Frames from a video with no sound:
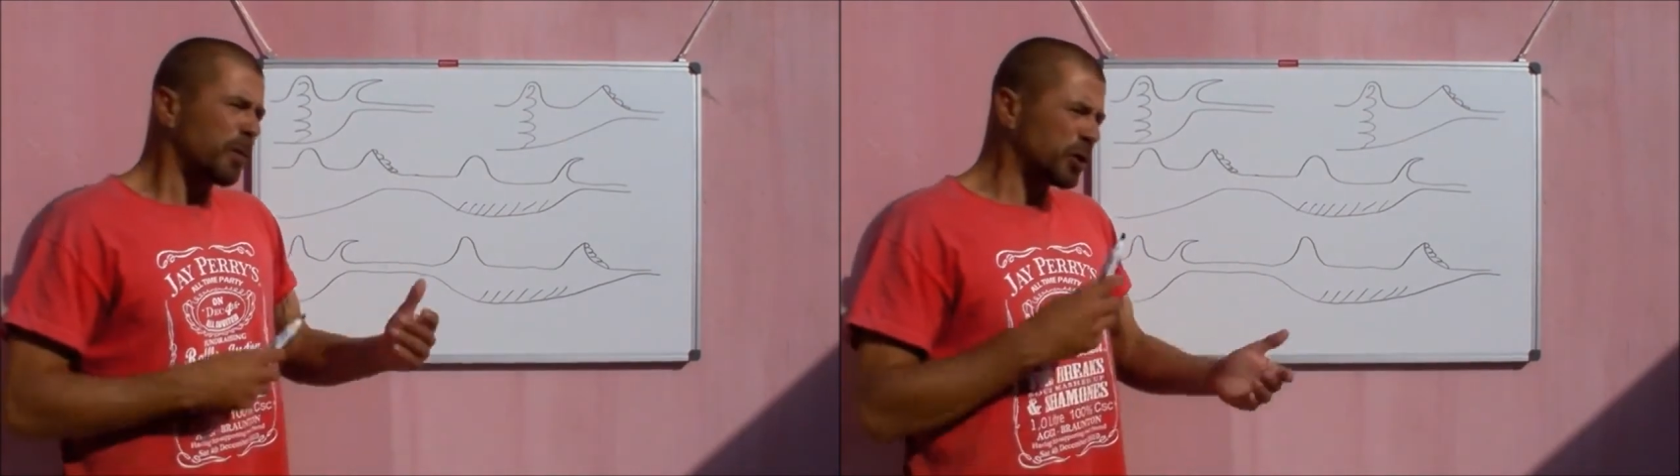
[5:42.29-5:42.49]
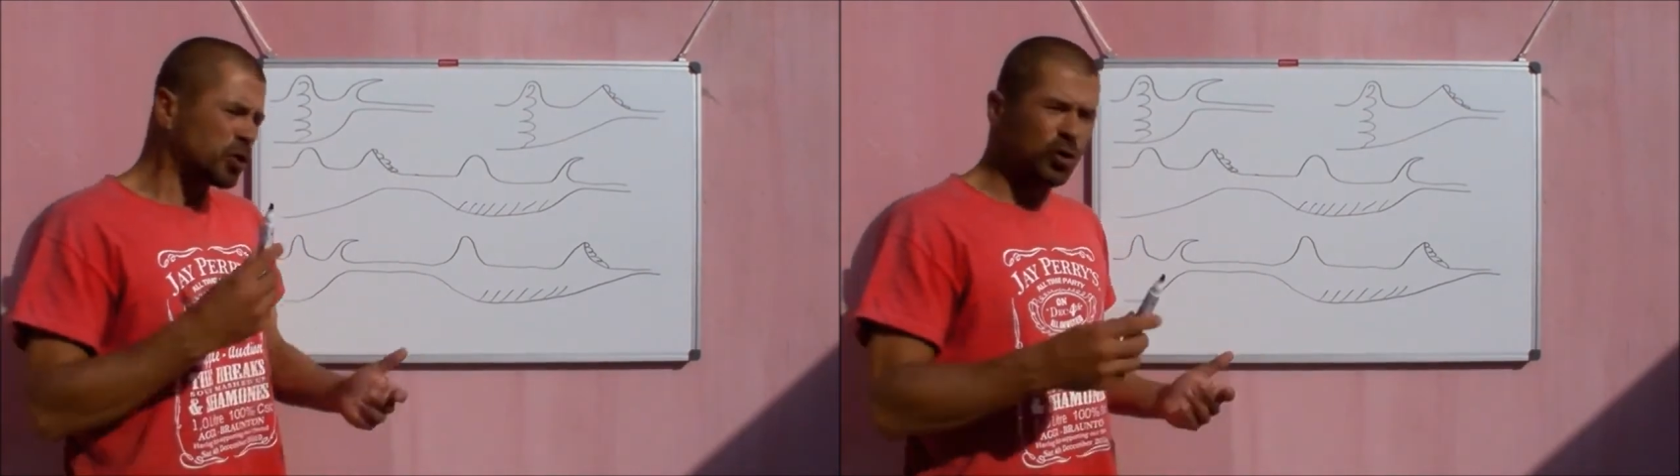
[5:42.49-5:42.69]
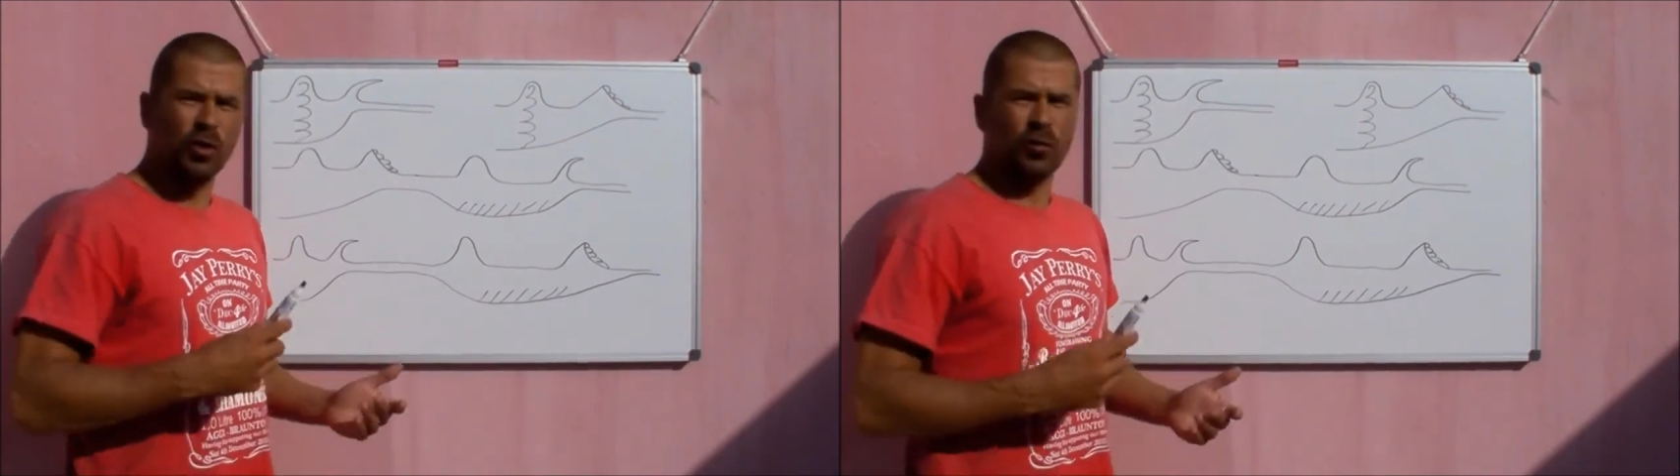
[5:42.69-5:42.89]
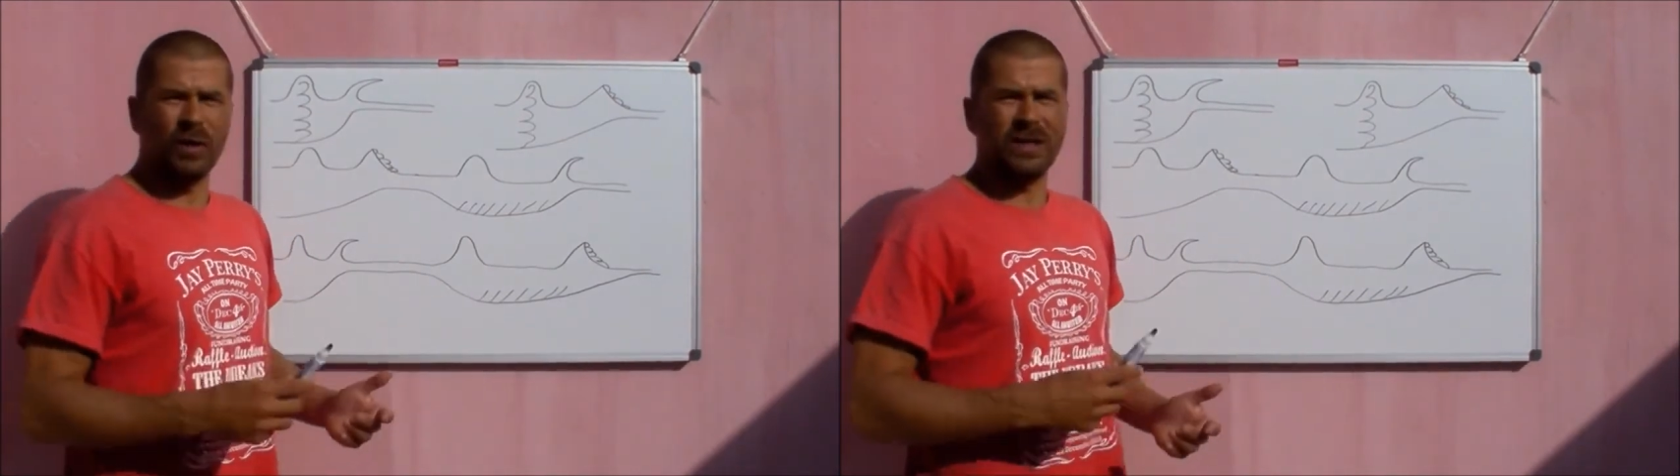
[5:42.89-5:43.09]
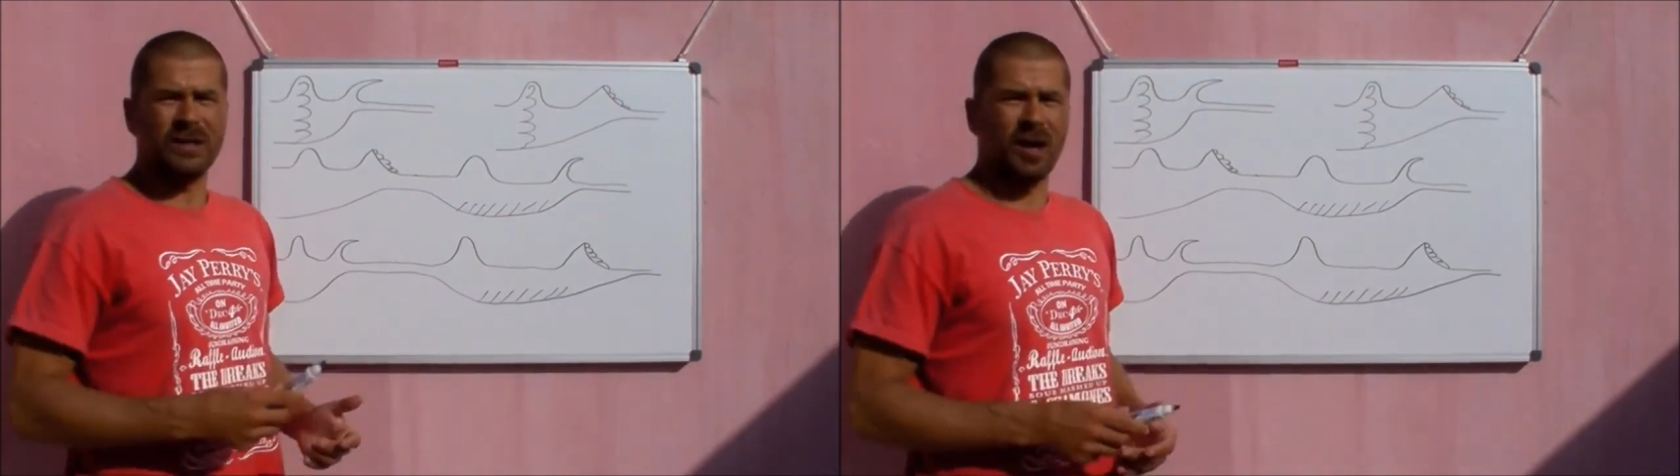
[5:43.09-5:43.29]
But do your
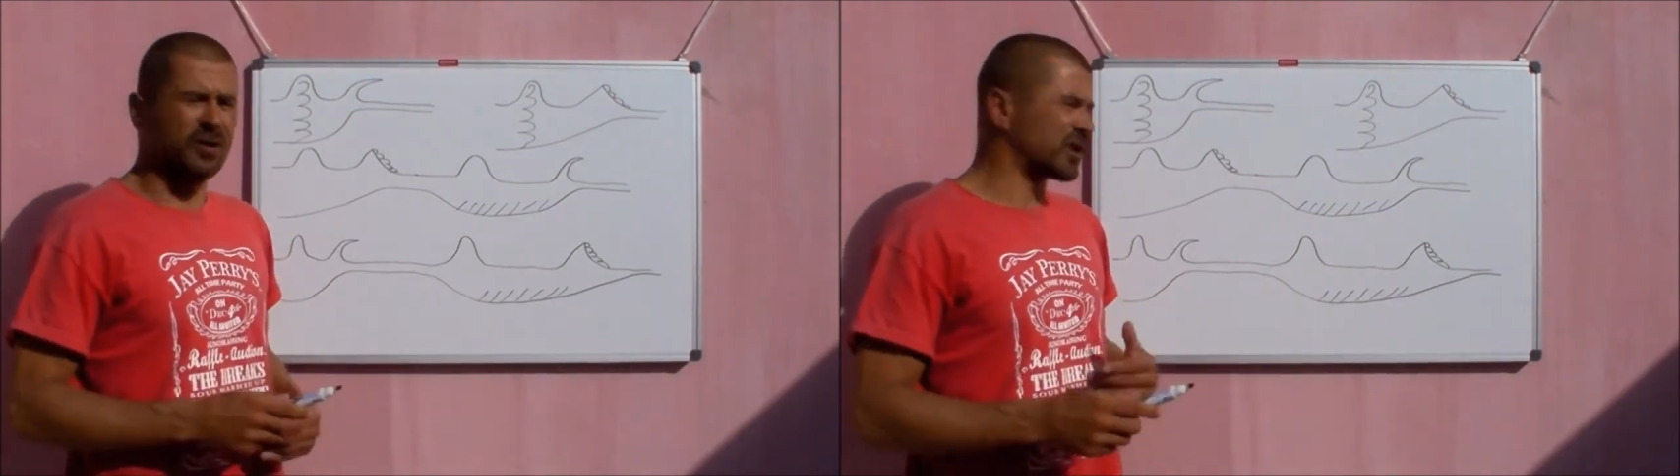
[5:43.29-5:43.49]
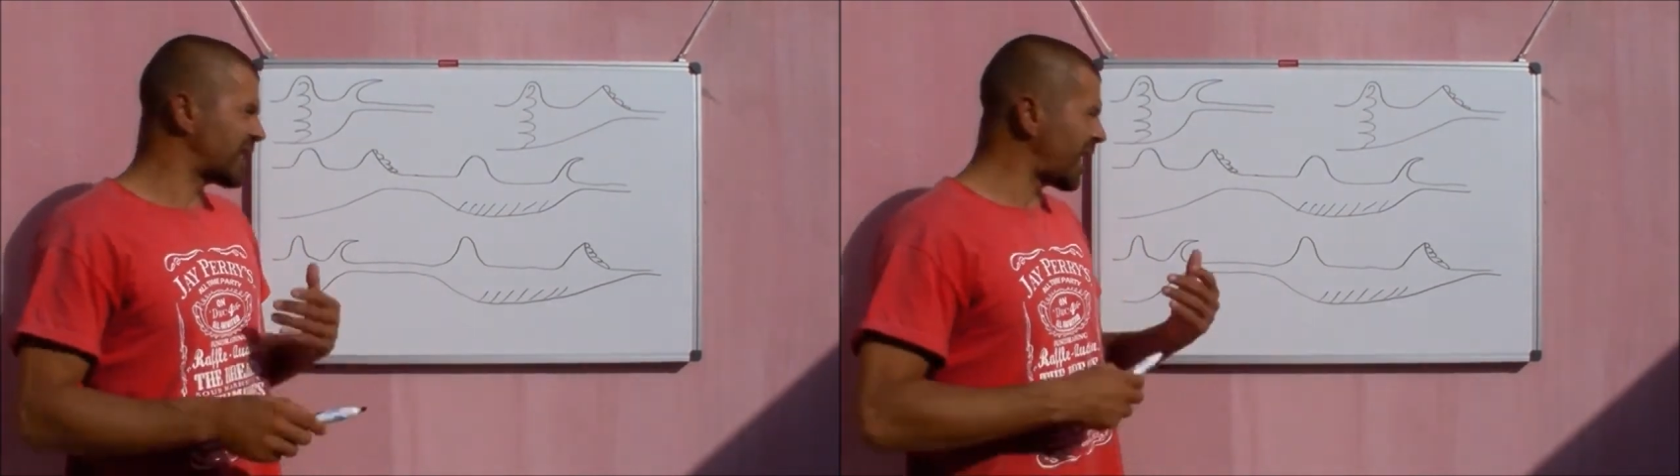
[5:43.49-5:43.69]
research,